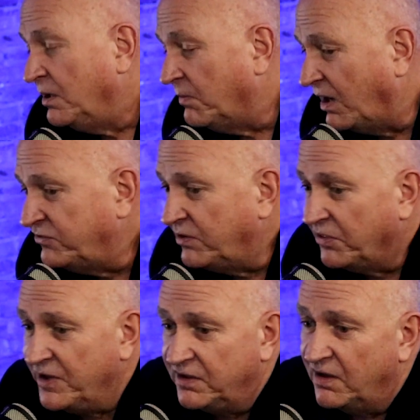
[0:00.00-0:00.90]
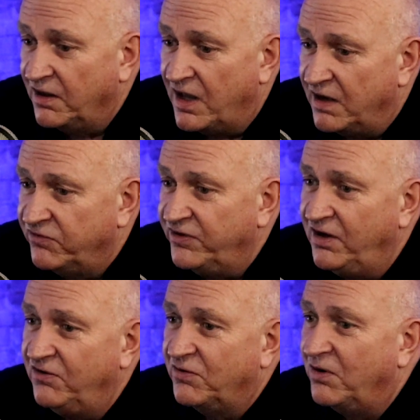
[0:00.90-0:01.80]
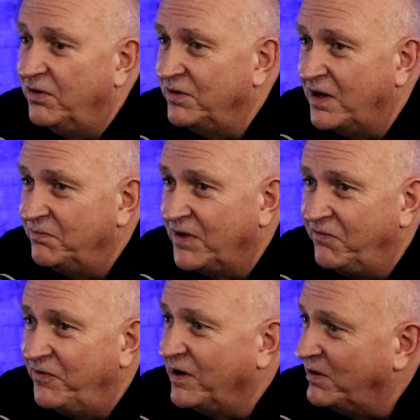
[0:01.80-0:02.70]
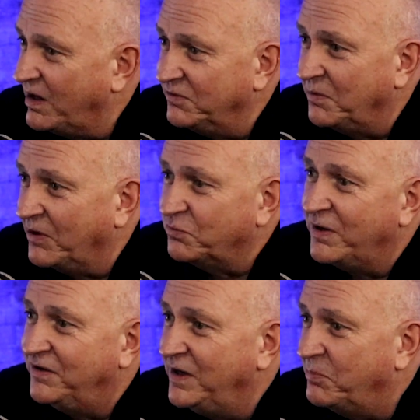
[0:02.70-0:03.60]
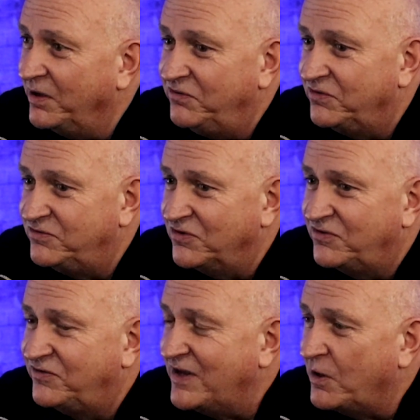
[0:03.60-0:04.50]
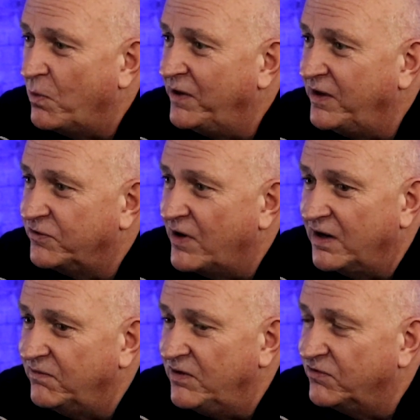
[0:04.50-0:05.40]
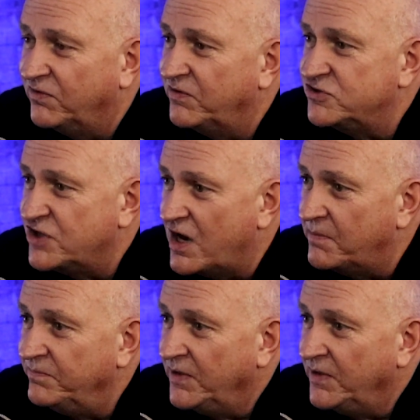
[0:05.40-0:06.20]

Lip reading: But I still think that a lot of cities they've figured out the best way to depolice is just to take away the attractiveness of this job.